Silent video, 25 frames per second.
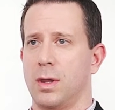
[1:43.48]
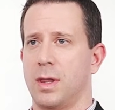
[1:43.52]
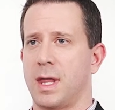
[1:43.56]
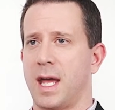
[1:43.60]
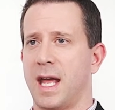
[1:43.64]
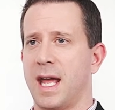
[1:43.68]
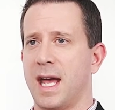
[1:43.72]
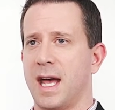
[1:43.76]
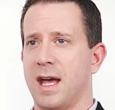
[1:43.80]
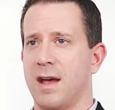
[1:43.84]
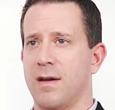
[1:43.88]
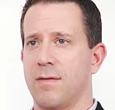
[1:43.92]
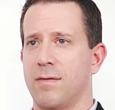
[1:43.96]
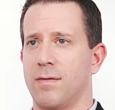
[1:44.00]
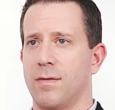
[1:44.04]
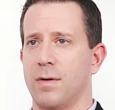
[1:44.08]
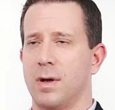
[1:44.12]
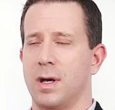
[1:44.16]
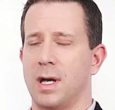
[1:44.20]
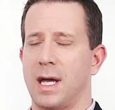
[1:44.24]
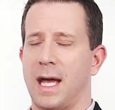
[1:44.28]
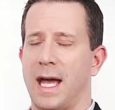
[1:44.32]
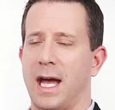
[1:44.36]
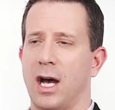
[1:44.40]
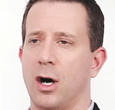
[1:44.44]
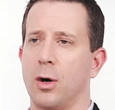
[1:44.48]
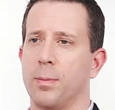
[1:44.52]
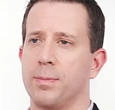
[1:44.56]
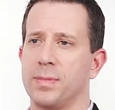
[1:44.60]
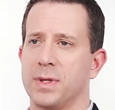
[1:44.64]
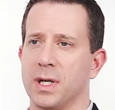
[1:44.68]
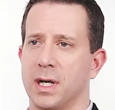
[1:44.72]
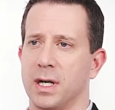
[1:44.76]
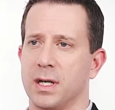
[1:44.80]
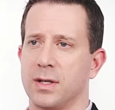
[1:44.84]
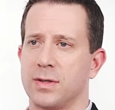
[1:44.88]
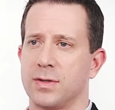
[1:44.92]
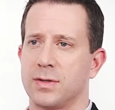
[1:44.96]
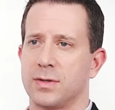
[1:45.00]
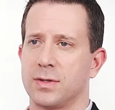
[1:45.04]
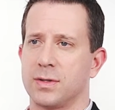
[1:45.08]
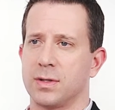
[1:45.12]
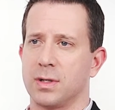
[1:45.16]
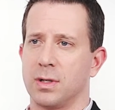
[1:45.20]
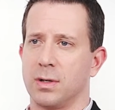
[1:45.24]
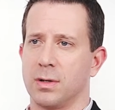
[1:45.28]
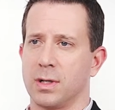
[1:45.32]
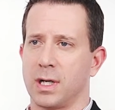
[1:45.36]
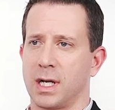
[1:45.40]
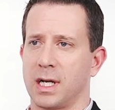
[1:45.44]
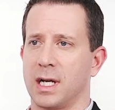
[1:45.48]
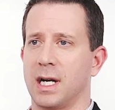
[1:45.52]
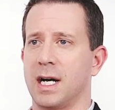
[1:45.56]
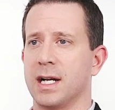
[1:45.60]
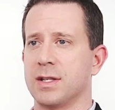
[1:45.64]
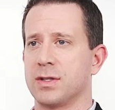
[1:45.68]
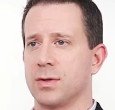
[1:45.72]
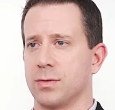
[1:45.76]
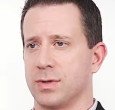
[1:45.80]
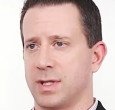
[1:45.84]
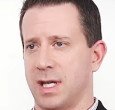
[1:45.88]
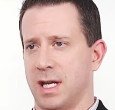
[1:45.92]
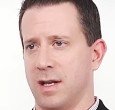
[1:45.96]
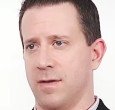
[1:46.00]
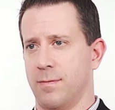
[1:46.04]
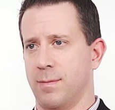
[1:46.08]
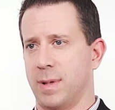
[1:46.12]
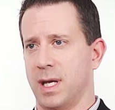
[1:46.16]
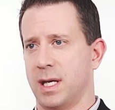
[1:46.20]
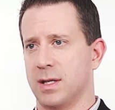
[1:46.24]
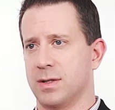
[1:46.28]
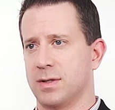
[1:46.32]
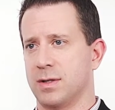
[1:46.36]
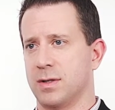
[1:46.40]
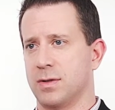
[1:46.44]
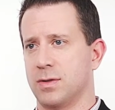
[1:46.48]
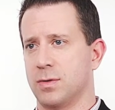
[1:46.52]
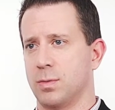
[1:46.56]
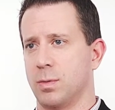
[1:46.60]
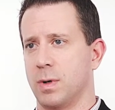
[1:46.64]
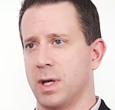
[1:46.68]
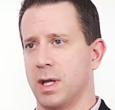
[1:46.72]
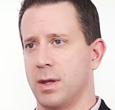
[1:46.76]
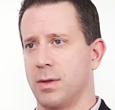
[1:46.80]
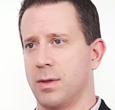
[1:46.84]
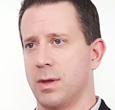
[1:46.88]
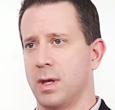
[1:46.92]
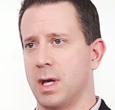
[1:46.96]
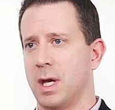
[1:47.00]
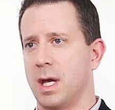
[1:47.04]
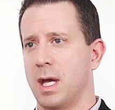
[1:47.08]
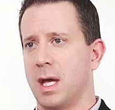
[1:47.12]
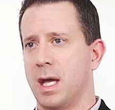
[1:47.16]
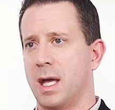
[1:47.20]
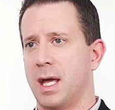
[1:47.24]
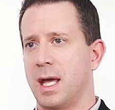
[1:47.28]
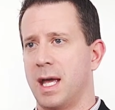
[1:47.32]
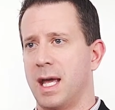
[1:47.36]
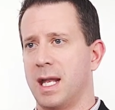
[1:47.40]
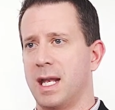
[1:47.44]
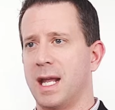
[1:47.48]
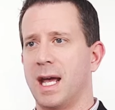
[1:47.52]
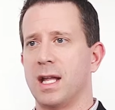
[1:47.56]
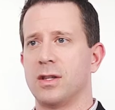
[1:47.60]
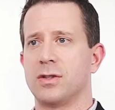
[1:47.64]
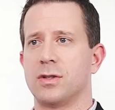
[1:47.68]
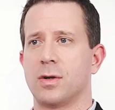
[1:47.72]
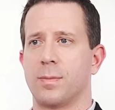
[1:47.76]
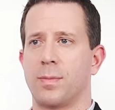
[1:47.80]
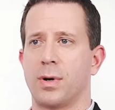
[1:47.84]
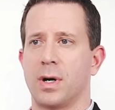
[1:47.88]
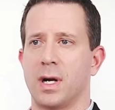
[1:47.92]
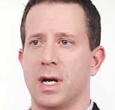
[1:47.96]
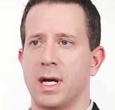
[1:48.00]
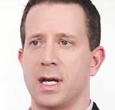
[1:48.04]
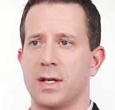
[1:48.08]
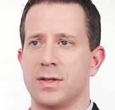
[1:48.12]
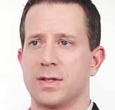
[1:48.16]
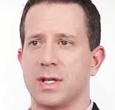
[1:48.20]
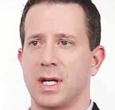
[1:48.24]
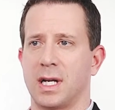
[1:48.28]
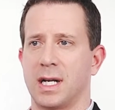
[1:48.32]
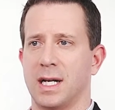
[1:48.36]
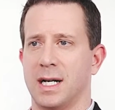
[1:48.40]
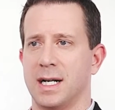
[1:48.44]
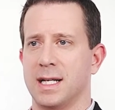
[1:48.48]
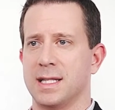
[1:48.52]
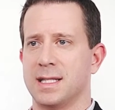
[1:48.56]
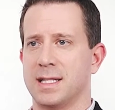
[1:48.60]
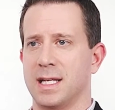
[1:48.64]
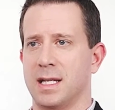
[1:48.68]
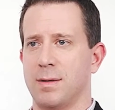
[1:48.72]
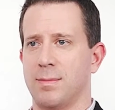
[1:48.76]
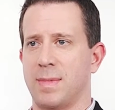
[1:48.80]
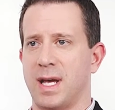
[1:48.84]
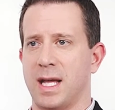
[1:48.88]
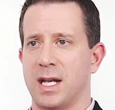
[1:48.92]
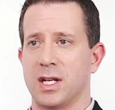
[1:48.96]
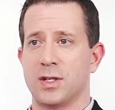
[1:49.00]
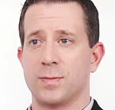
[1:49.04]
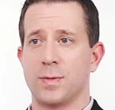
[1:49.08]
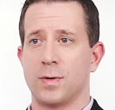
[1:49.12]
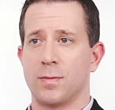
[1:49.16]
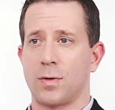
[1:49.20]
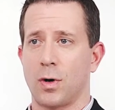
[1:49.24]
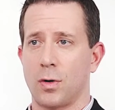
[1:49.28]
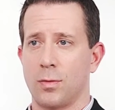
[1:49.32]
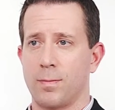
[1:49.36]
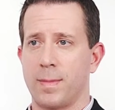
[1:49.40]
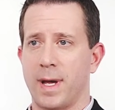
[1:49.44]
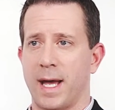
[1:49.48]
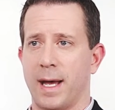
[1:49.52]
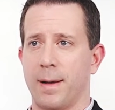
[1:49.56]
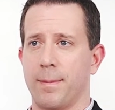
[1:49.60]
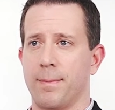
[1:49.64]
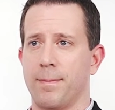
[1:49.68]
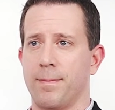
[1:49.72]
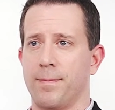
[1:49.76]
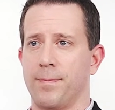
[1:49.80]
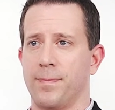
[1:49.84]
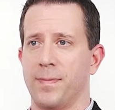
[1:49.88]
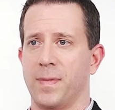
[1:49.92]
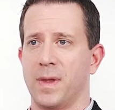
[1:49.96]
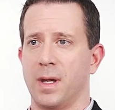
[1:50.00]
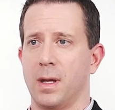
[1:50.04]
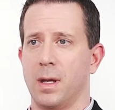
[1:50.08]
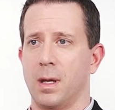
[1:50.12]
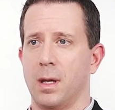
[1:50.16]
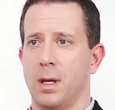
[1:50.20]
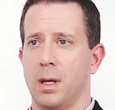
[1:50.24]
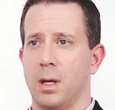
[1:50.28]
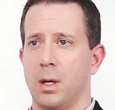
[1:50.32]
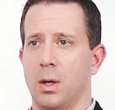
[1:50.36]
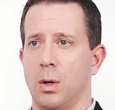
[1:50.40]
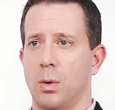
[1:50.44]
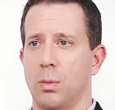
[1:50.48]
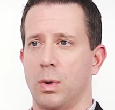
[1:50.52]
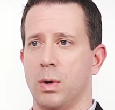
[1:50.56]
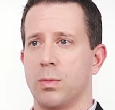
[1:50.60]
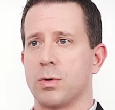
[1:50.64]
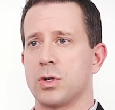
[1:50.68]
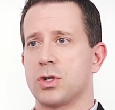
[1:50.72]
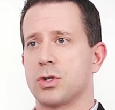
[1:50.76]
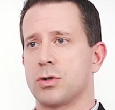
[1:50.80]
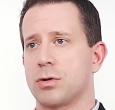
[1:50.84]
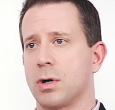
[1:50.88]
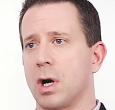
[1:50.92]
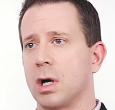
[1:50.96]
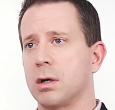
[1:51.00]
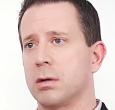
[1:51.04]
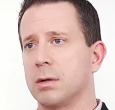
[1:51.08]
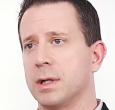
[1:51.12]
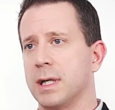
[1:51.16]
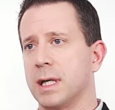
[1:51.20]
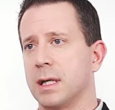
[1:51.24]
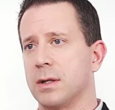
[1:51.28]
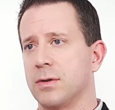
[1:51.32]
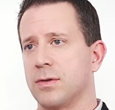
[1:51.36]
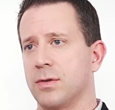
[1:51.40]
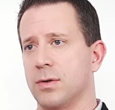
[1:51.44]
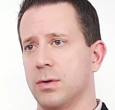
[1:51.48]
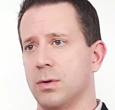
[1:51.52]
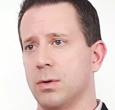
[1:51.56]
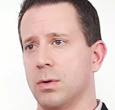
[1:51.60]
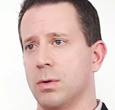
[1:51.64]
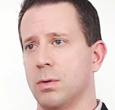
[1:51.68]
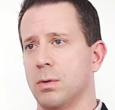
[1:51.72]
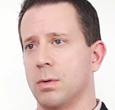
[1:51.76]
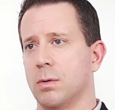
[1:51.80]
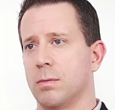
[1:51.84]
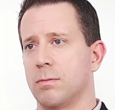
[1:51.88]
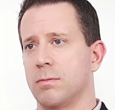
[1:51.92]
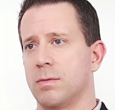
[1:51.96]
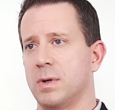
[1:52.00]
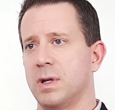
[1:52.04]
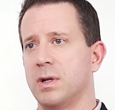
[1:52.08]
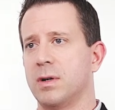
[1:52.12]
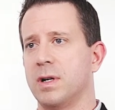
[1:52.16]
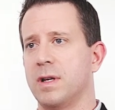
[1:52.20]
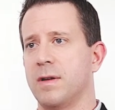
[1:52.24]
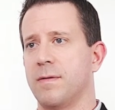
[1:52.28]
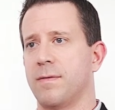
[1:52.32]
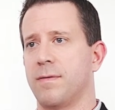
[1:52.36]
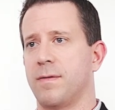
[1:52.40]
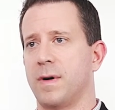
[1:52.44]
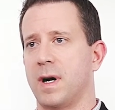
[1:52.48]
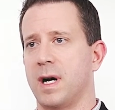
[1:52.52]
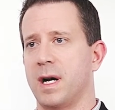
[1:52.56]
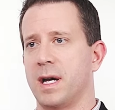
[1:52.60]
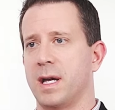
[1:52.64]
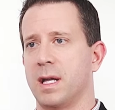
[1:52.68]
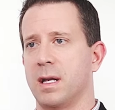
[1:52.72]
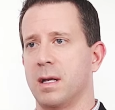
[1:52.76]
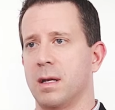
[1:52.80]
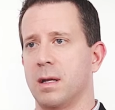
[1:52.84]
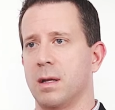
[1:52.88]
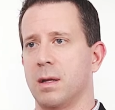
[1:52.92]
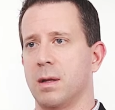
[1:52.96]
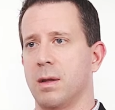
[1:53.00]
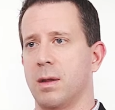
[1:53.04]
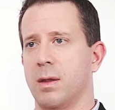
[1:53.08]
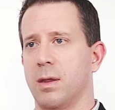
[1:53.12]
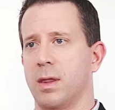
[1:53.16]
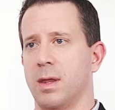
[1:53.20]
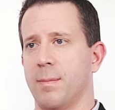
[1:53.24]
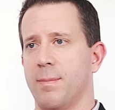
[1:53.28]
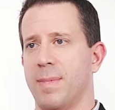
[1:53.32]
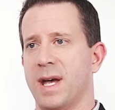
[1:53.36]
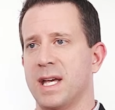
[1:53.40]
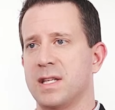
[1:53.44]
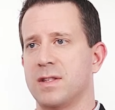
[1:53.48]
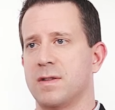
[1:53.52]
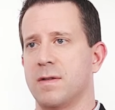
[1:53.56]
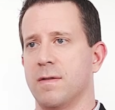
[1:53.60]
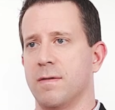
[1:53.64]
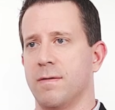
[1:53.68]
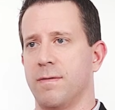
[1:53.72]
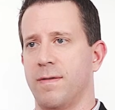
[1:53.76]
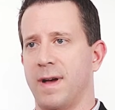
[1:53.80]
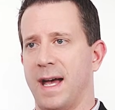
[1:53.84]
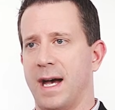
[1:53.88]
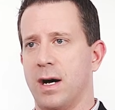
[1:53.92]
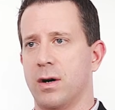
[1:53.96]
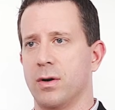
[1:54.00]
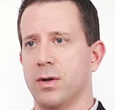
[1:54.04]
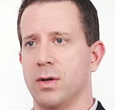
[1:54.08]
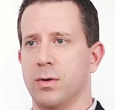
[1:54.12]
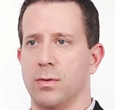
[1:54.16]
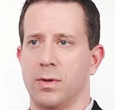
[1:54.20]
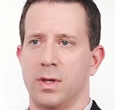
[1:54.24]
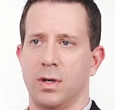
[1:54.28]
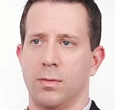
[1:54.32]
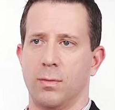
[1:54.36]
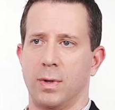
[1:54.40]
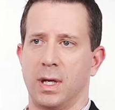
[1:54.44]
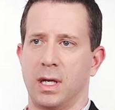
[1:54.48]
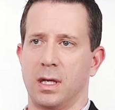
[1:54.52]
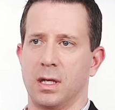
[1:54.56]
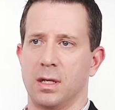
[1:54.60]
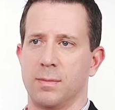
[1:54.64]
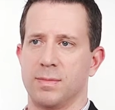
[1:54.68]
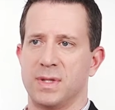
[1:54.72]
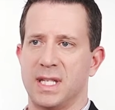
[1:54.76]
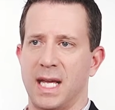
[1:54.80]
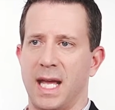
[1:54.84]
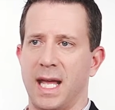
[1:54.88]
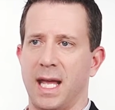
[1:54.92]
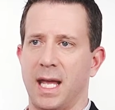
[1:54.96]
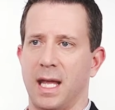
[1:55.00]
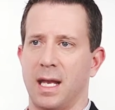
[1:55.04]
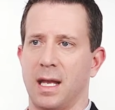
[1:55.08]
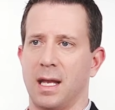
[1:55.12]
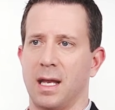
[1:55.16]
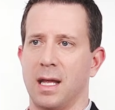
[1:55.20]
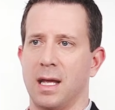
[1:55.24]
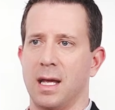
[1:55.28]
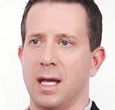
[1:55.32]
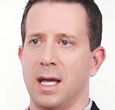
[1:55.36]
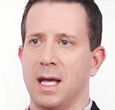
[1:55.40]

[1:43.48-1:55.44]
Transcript: They have helped us on a consultative basis with an enterprise content management roadmap. We were struggling to really find the best value that we could obtain